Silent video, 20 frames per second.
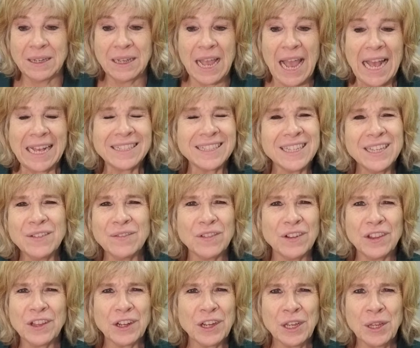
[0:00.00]
Asking for
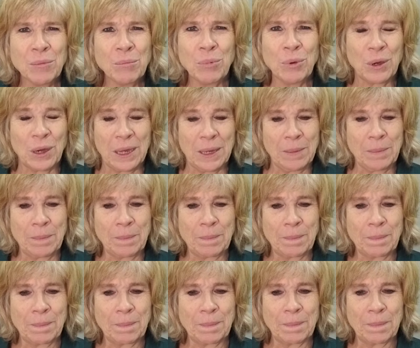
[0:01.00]
their input.
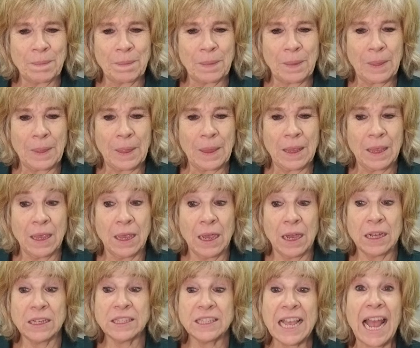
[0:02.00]

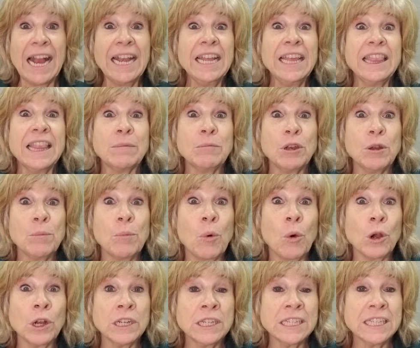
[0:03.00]
Assigning them an
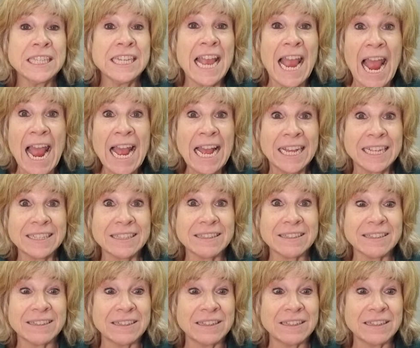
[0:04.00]
important task.